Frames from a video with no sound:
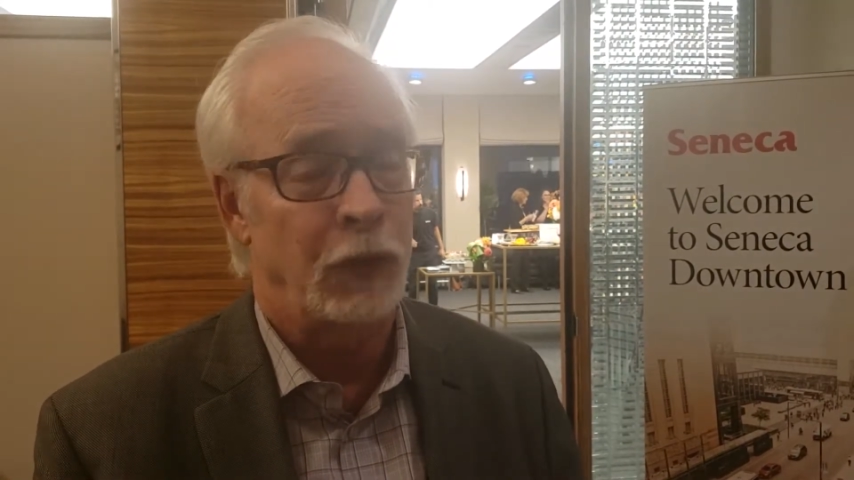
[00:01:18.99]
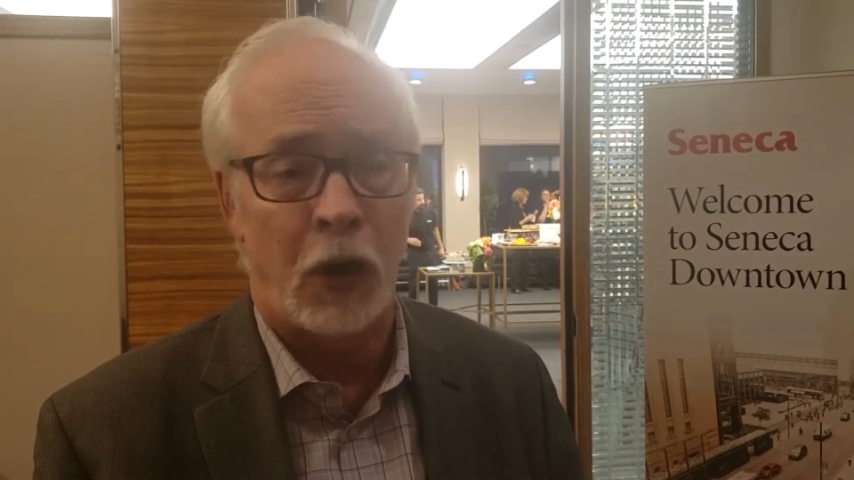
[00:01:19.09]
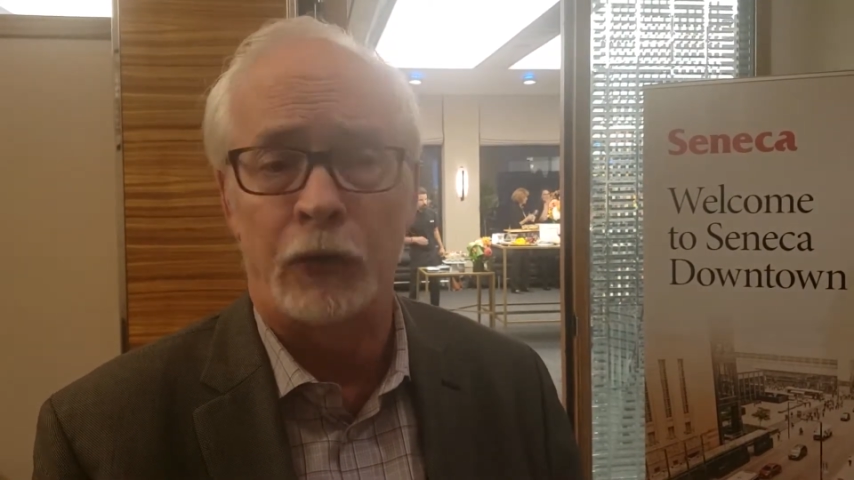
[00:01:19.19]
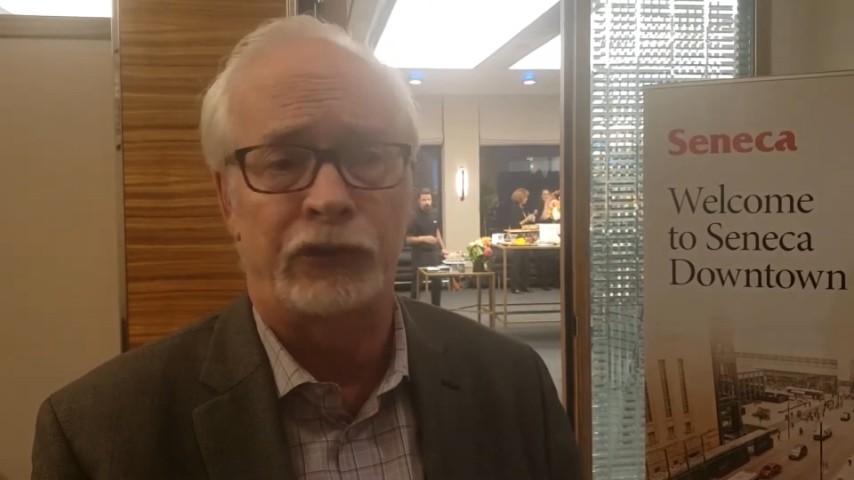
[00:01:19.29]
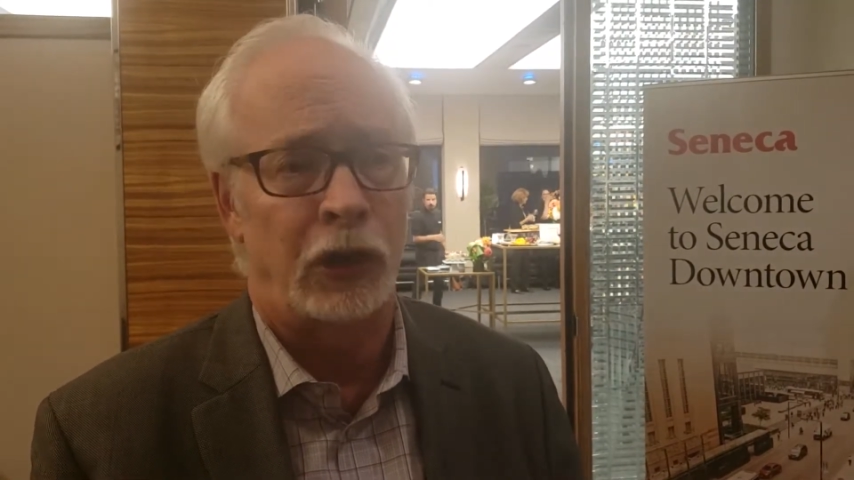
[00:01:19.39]

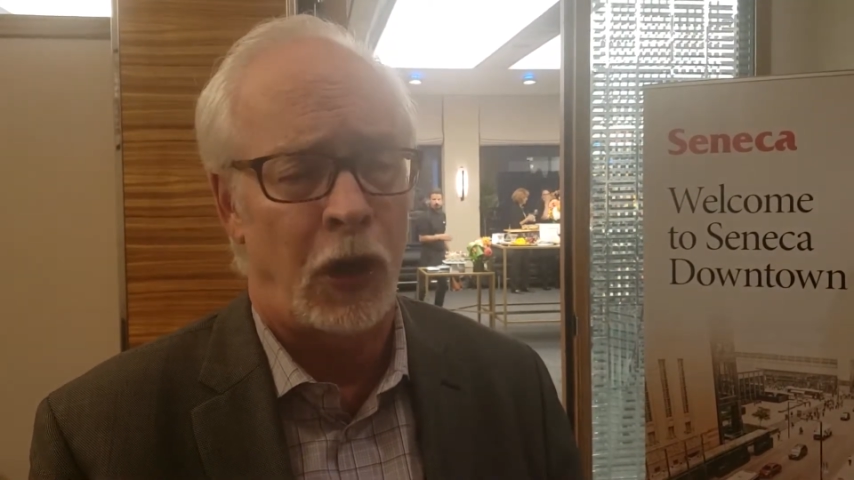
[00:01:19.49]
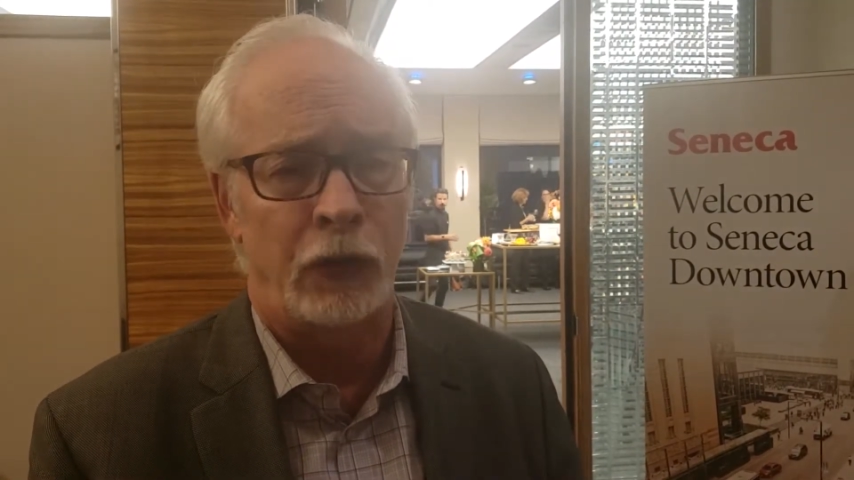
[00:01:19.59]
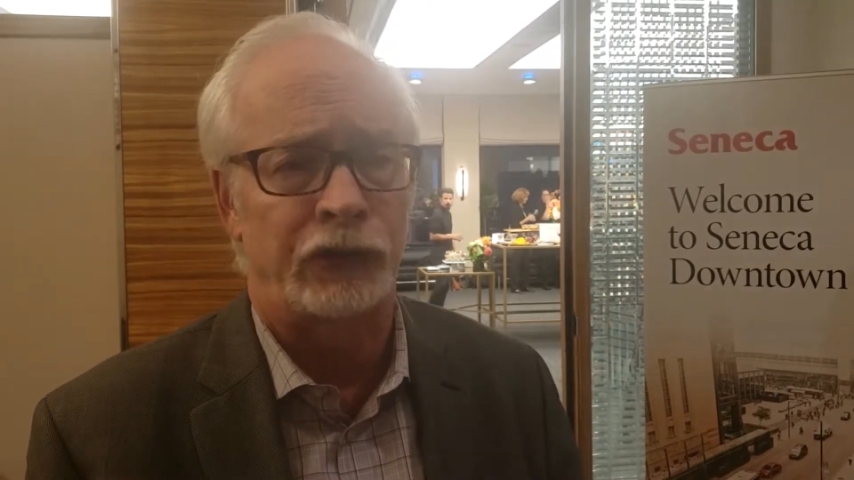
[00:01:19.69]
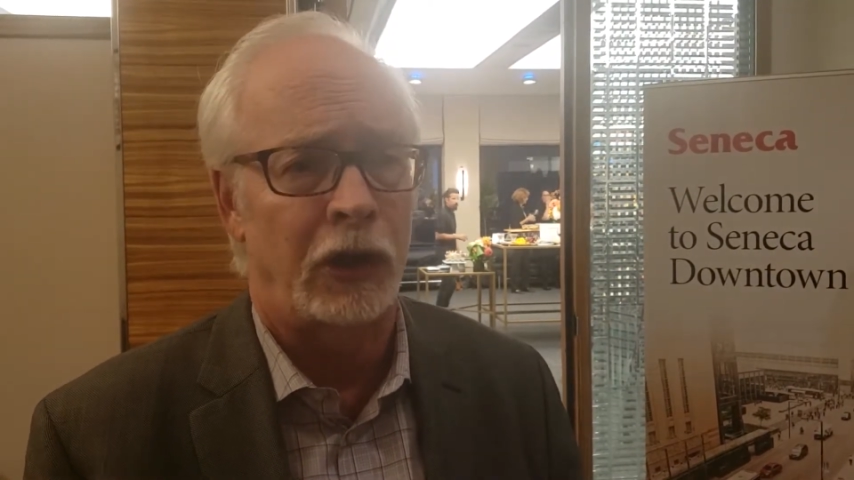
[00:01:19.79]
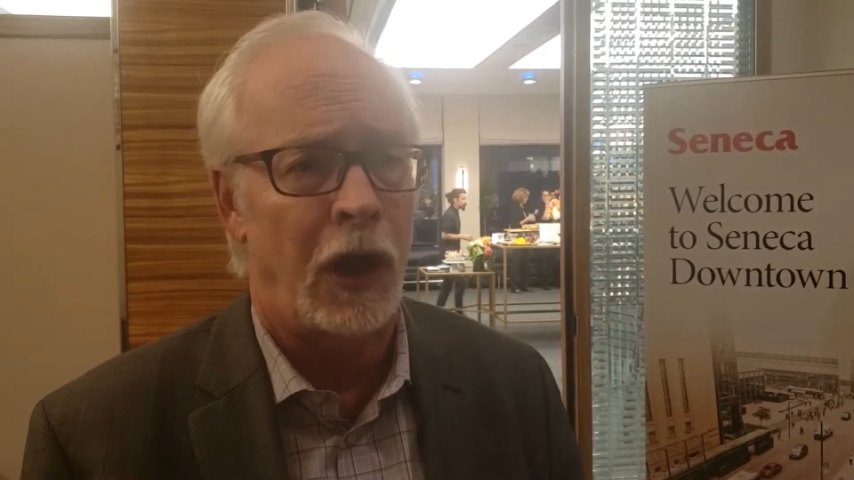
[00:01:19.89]
coast to
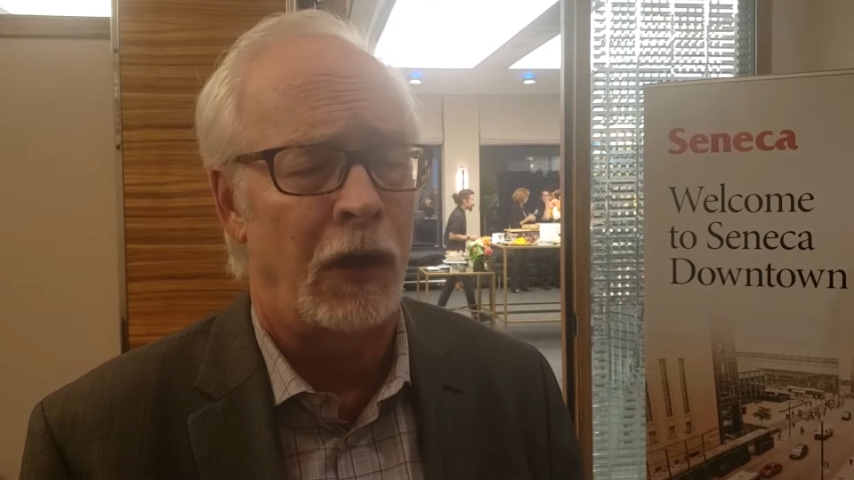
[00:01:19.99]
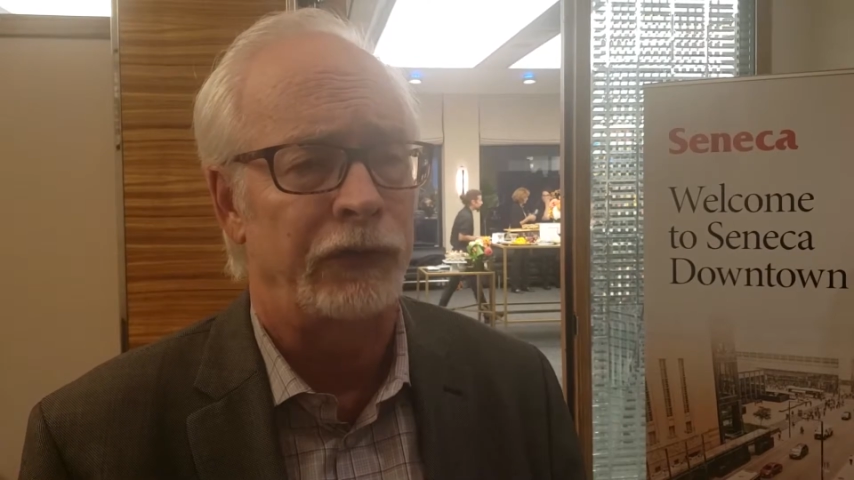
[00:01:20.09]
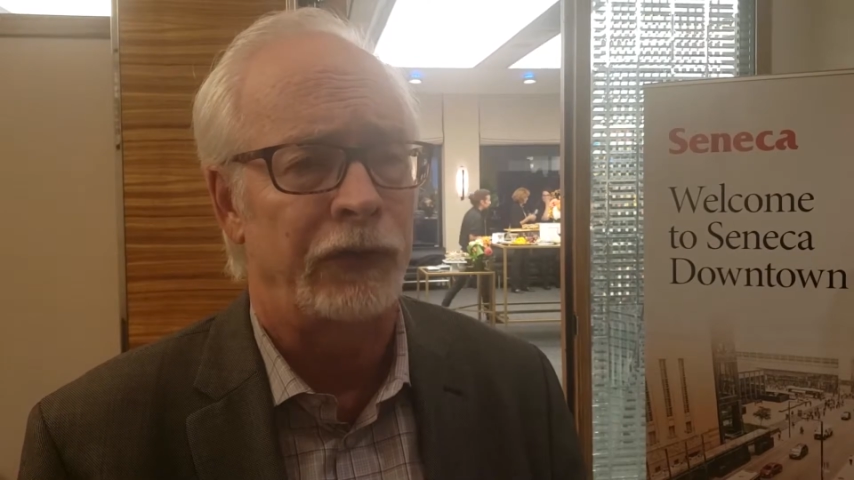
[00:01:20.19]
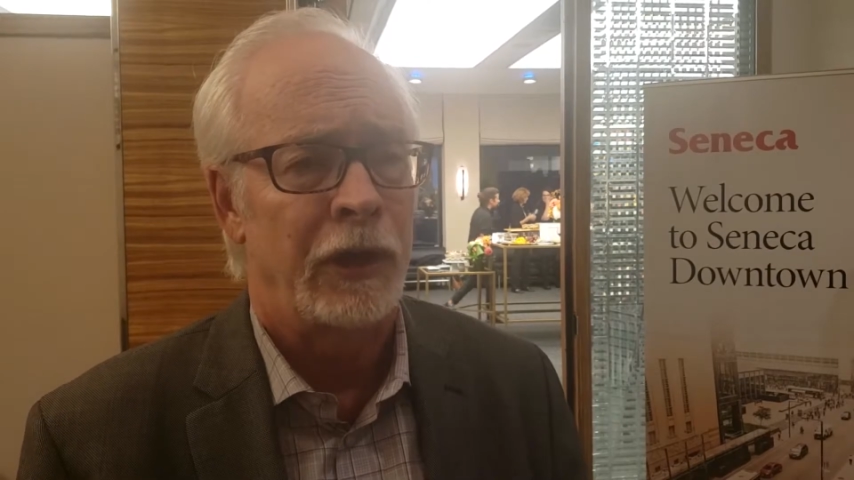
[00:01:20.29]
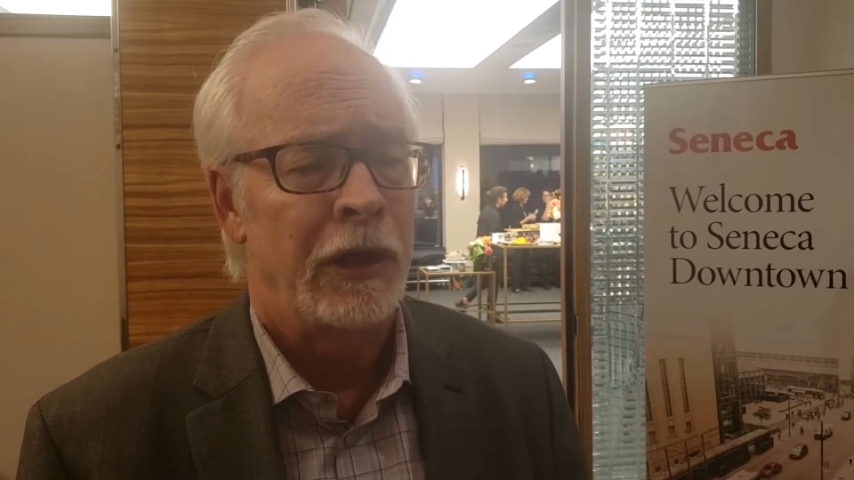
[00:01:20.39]
coast to coast